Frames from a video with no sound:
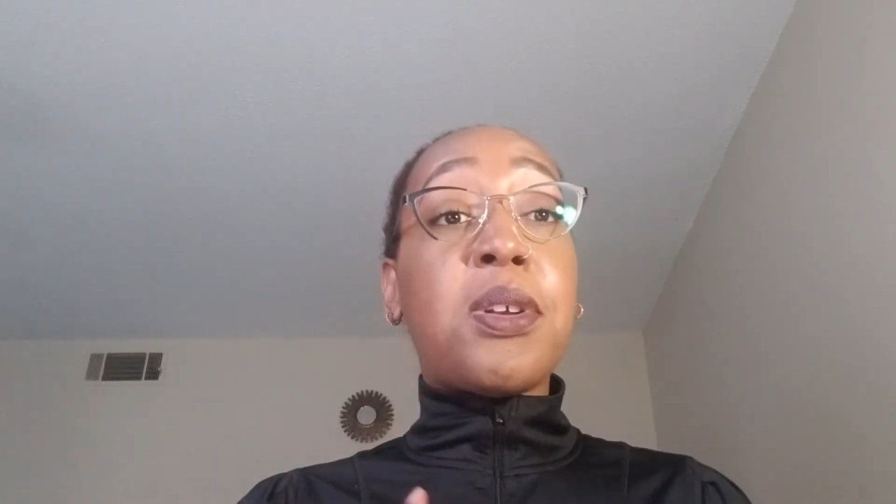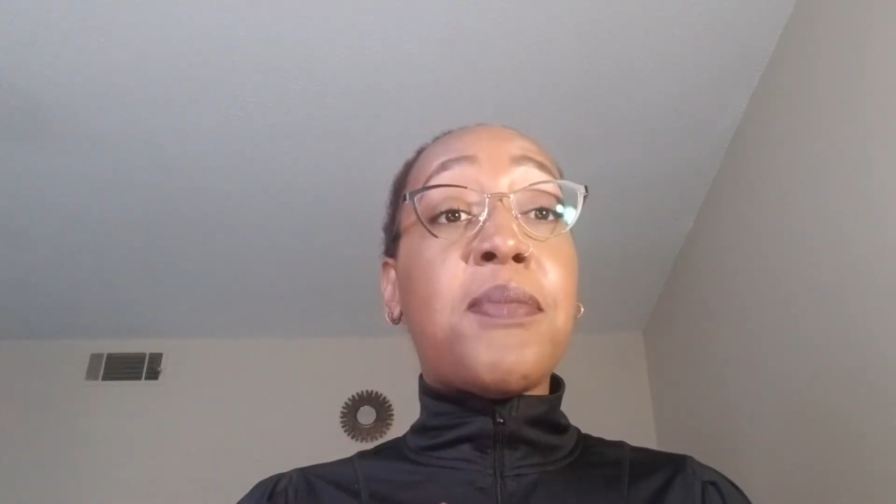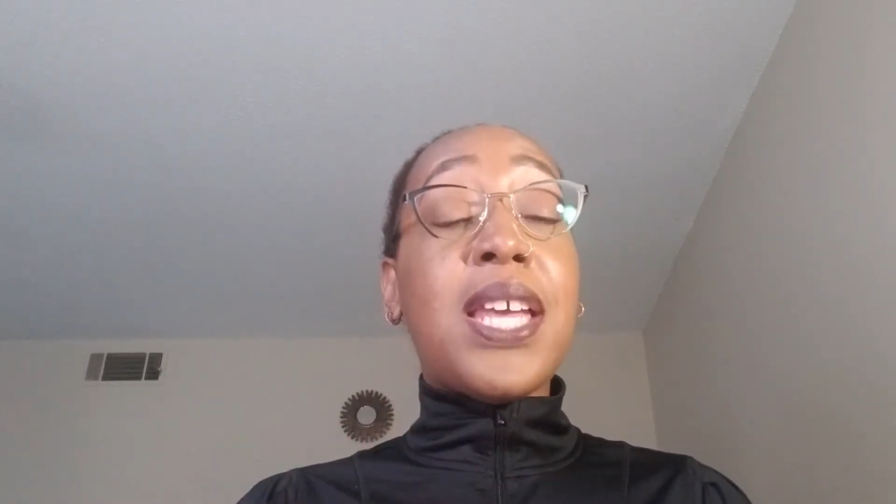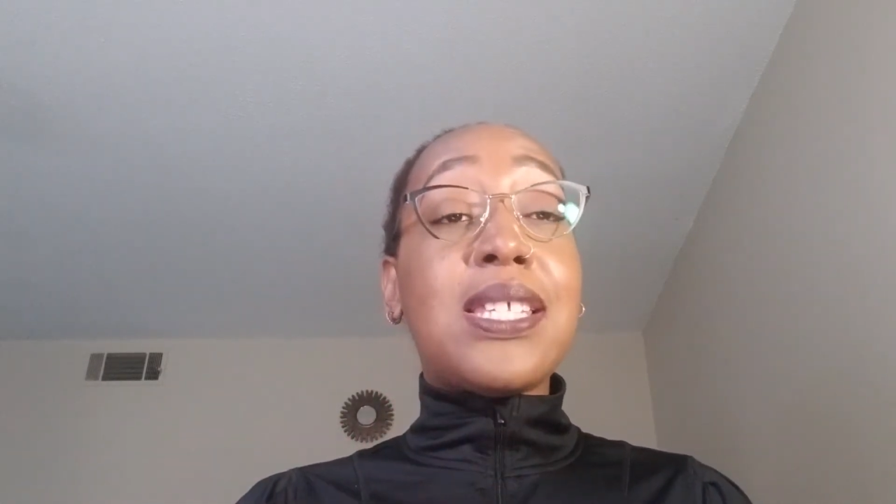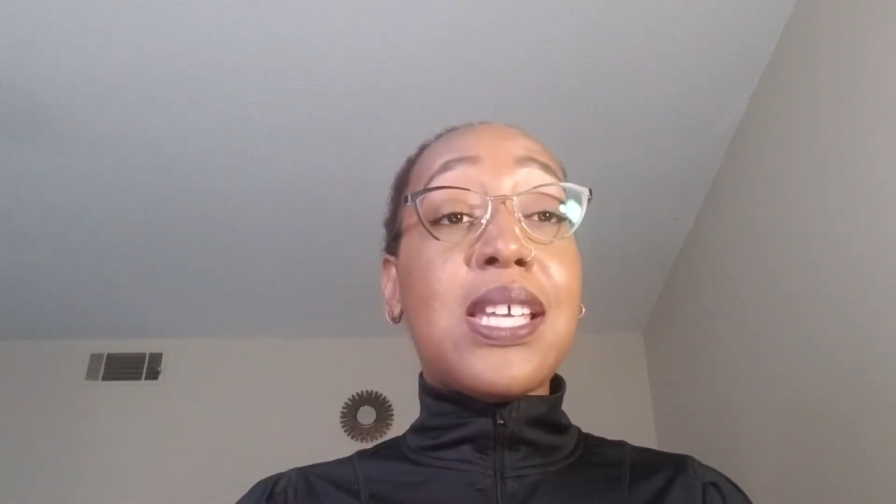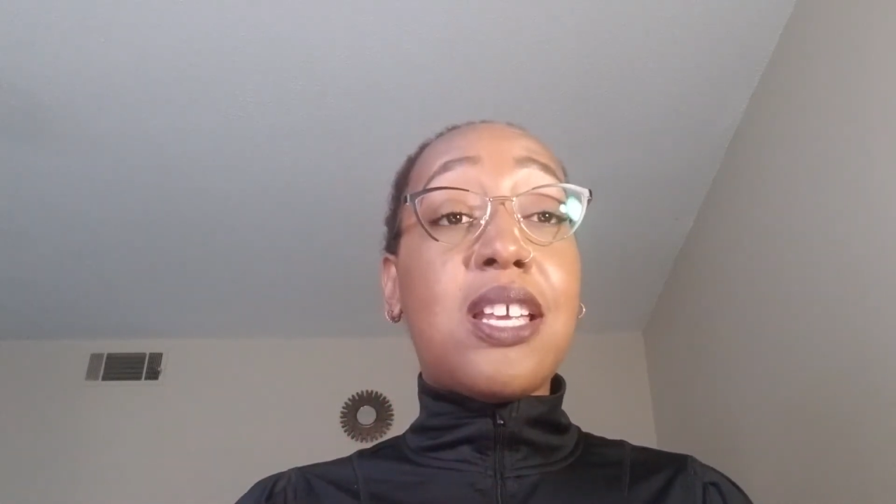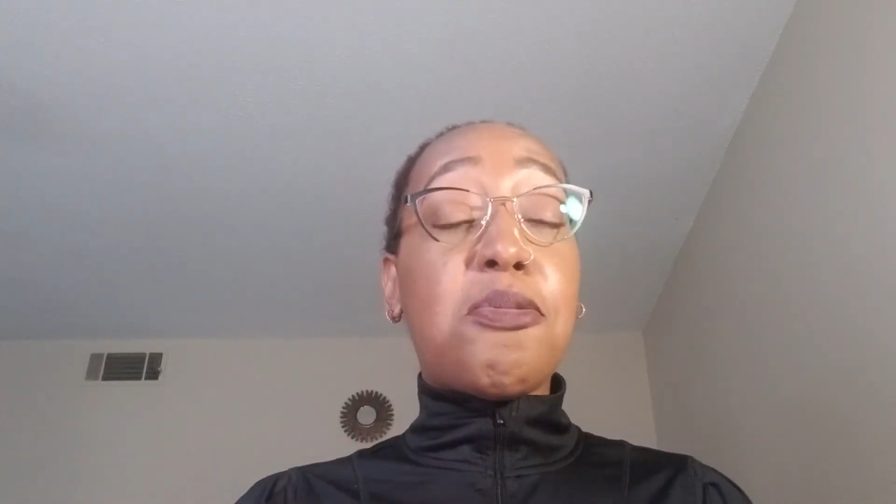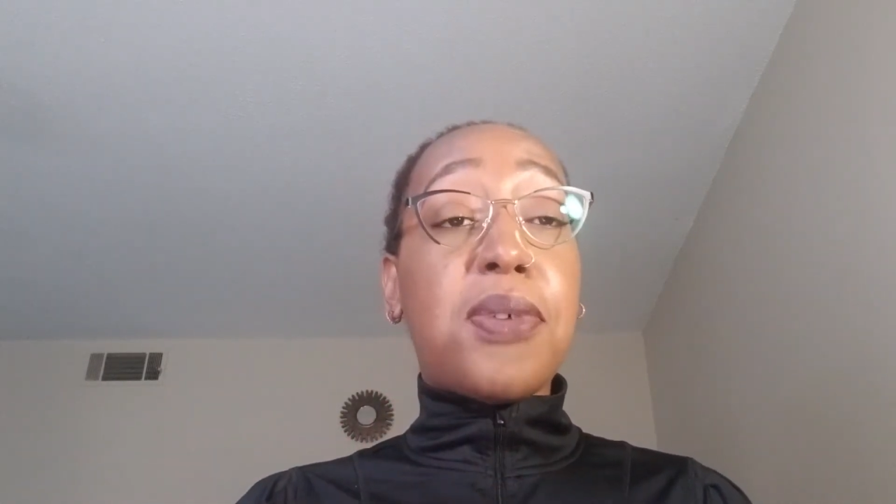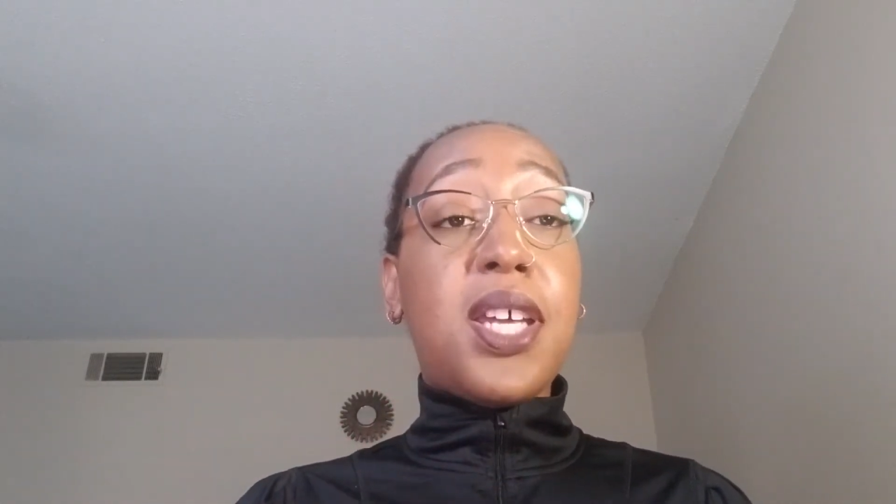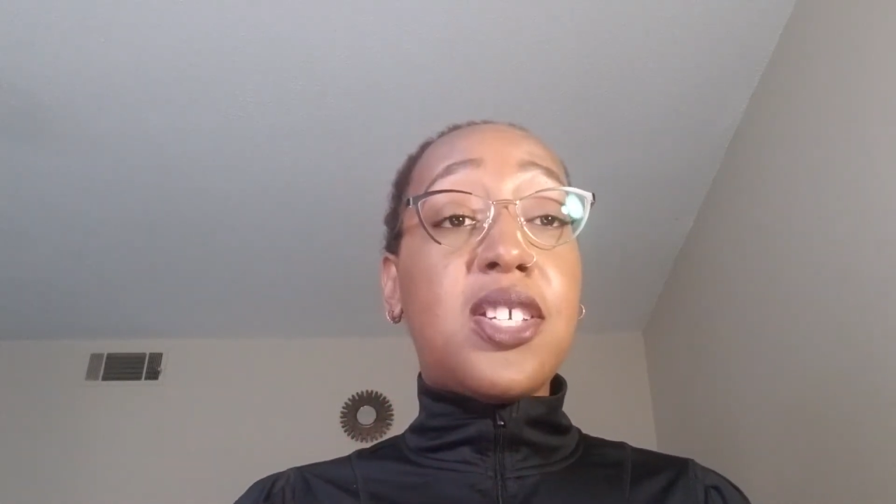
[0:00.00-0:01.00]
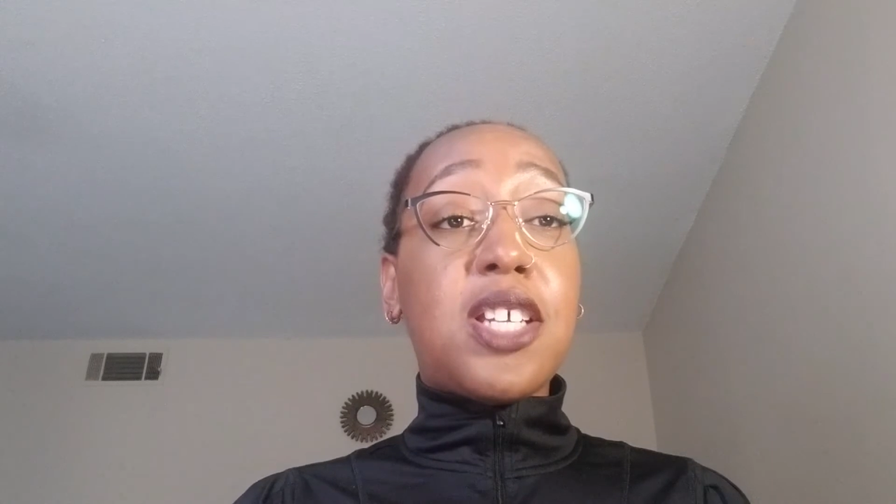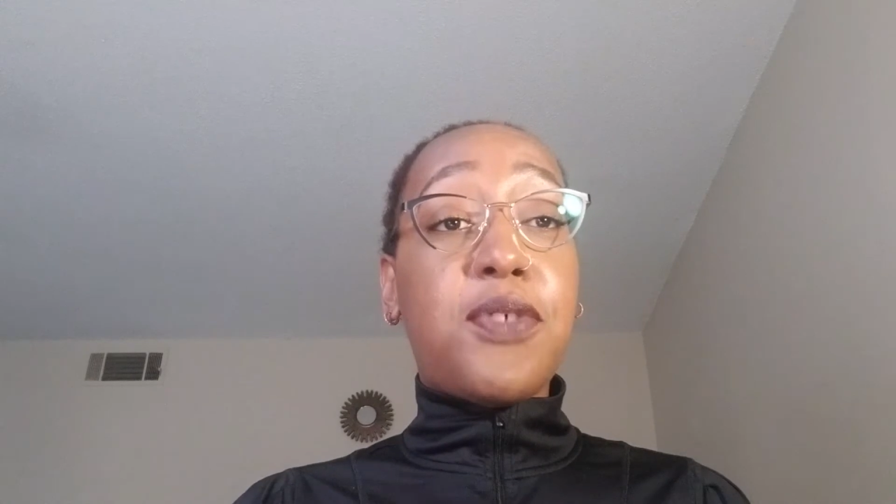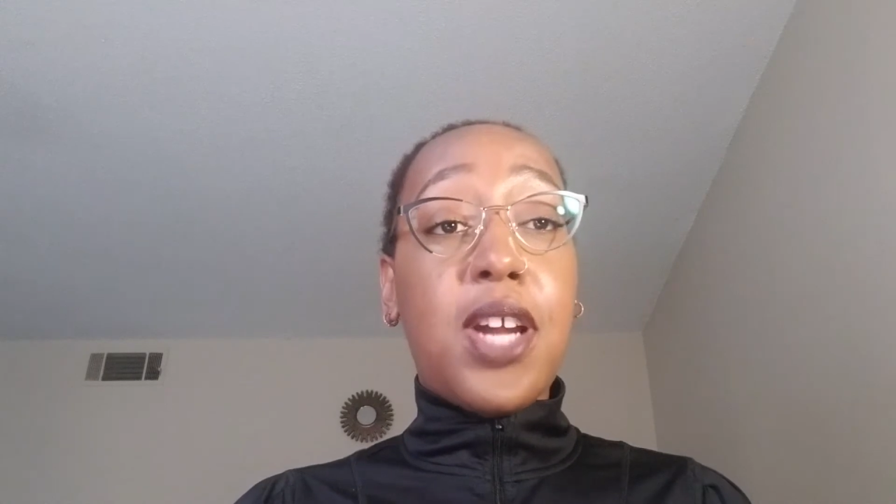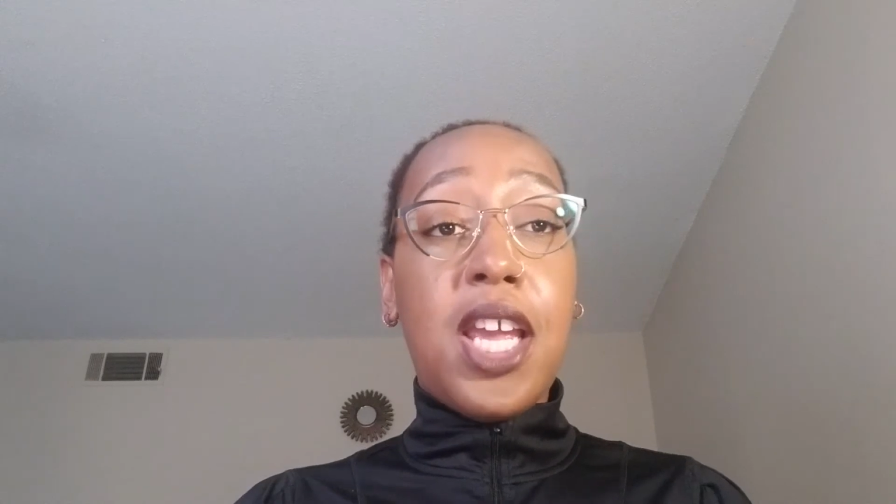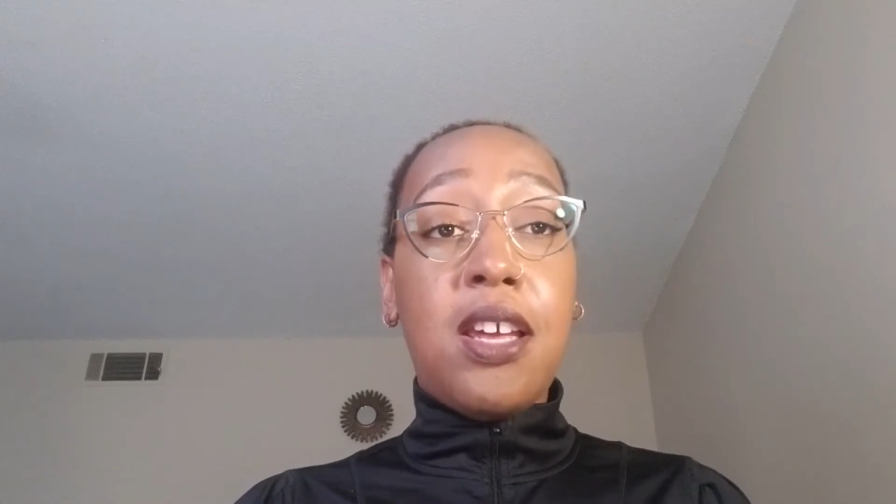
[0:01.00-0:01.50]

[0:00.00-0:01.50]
to maintain your budget, if you're